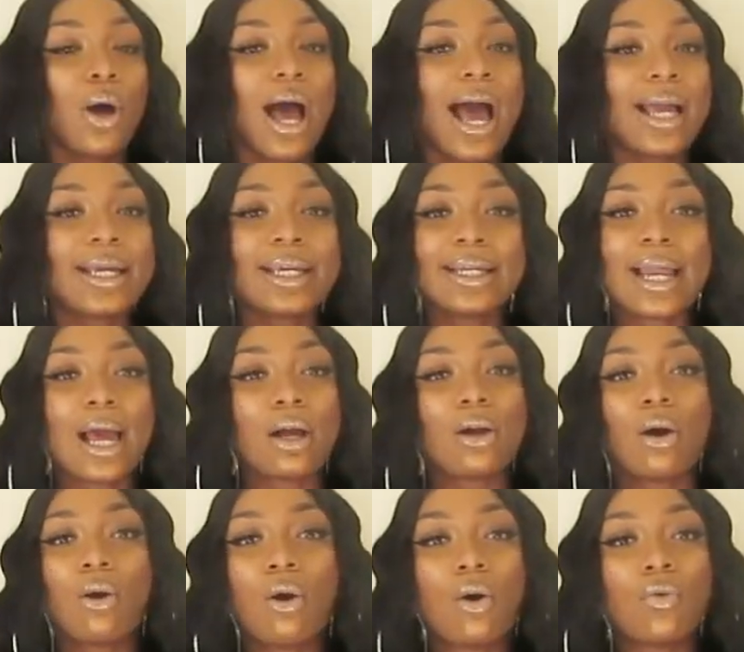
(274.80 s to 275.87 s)
I cannot
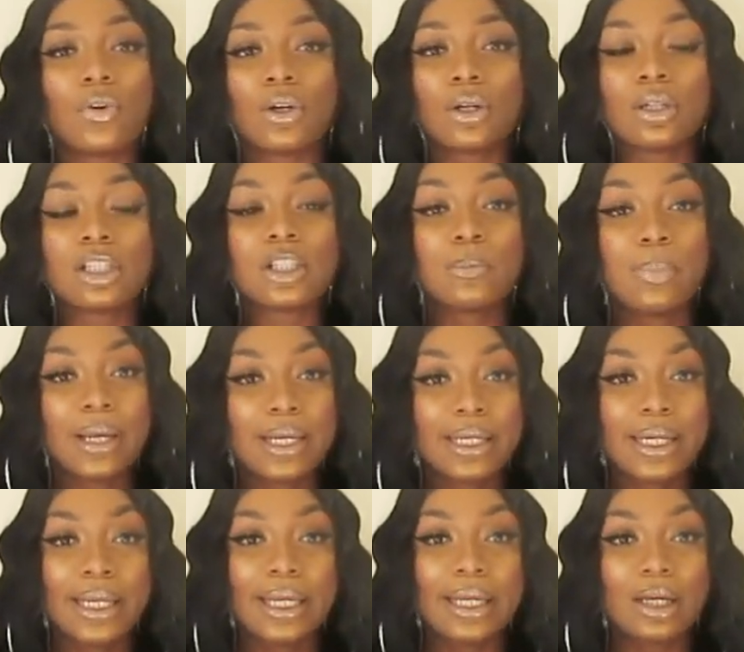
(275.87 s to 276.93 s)
go over
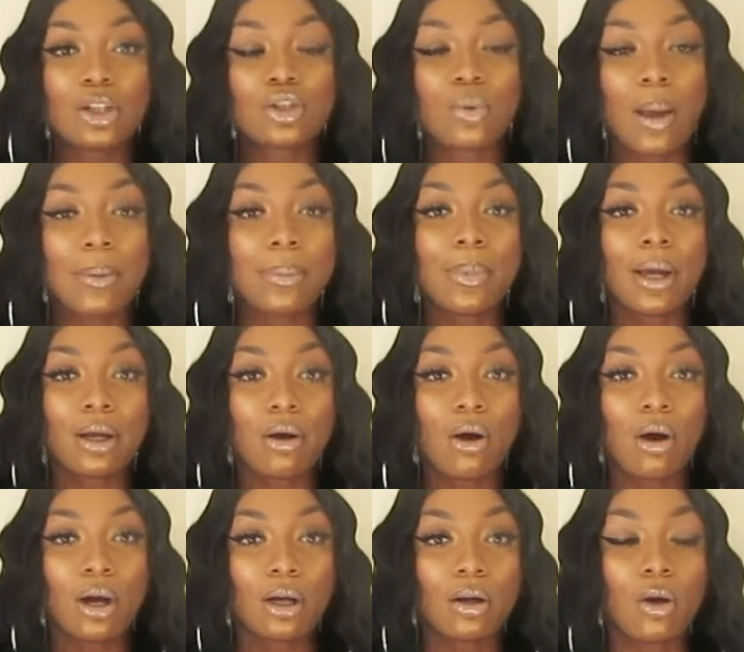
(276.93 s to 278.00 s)
swiping my
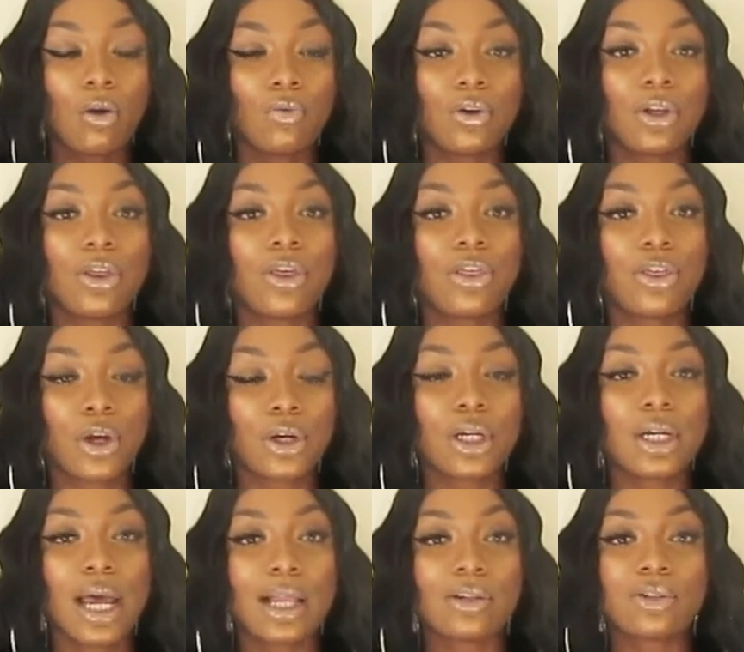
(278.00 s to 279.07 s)
card over
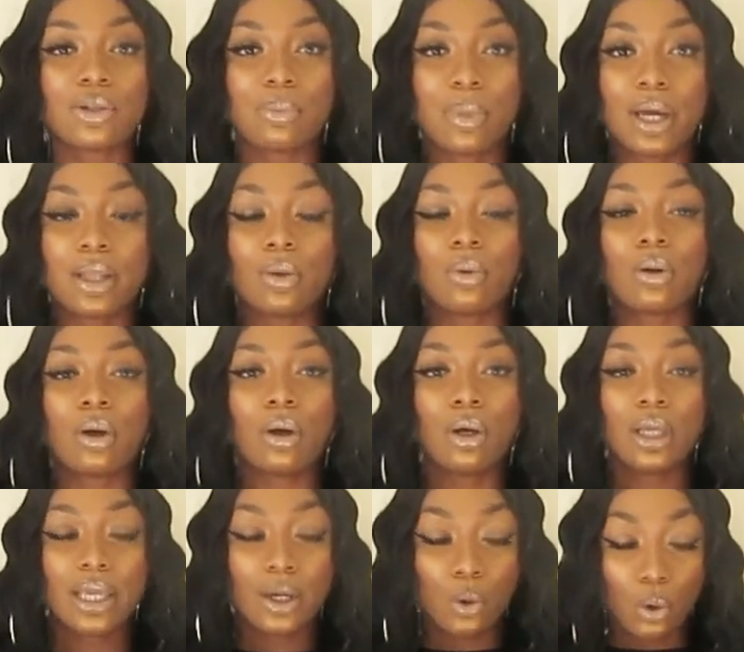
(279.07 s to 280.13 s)
$30 a month,
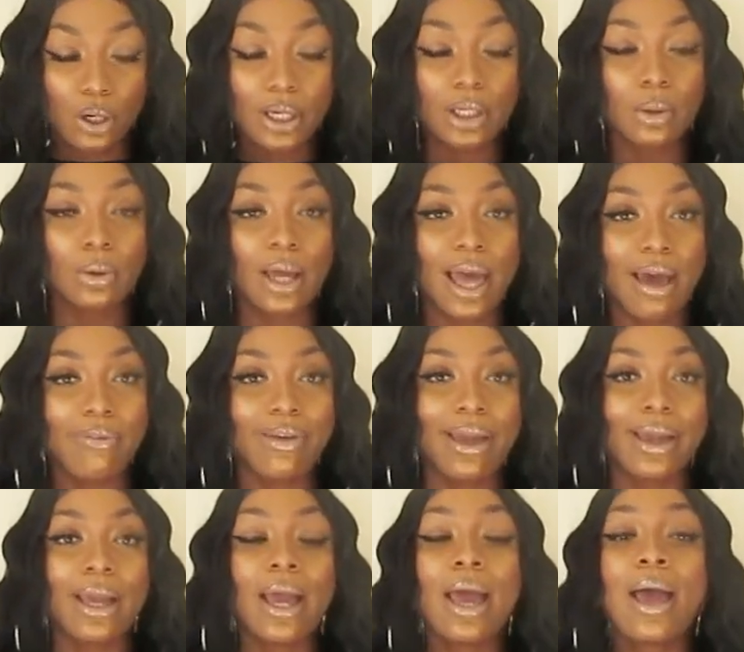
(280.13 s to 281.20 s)
or it'll have
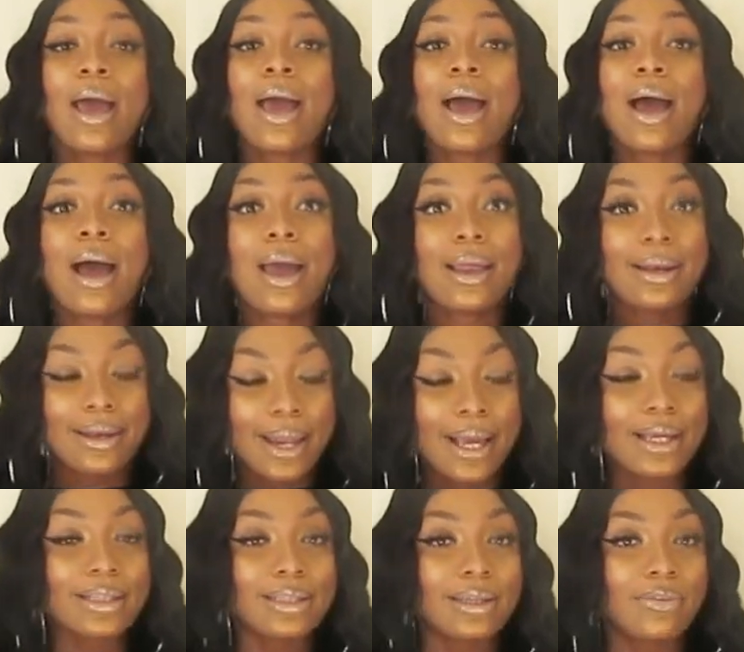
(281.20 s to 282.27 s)
a
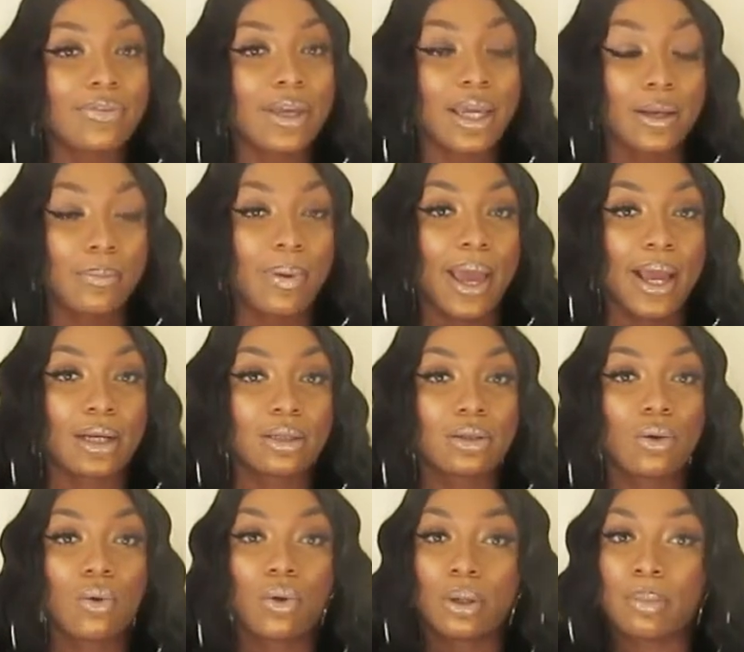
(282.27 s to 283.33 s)
negative impact
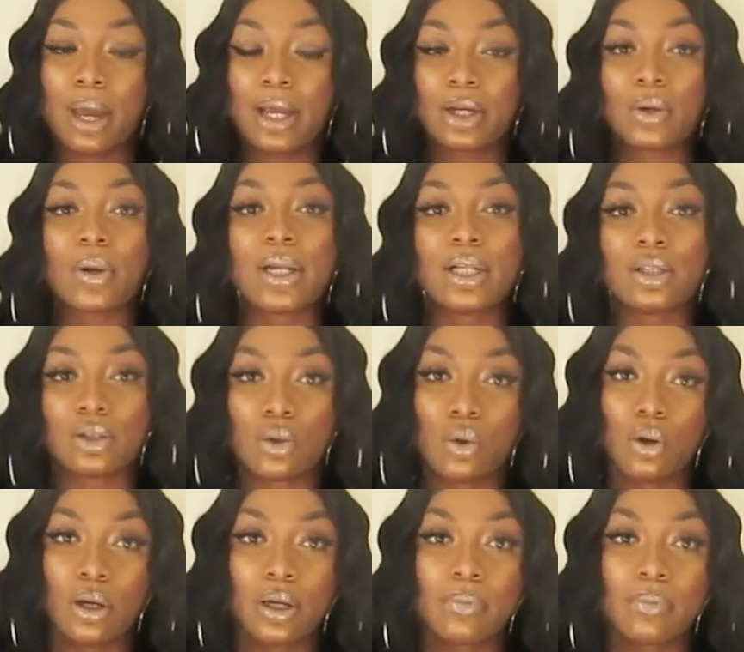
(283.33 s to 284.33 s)
on my credit score